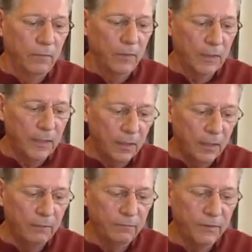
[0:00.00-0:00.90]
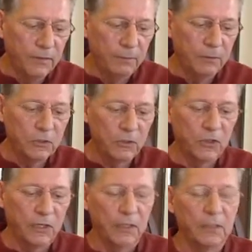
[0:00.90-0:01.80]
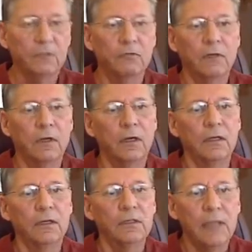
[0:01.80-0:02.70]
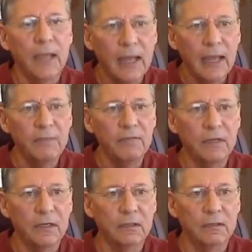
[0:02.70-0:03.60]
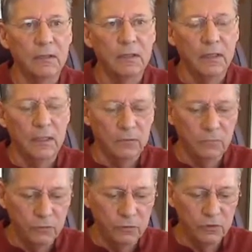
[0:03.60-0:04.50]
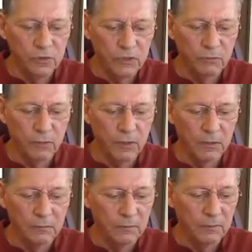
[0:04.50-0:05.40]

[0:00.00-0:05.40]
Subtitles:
the Kelvin temperature scale is regarded as having a true 0,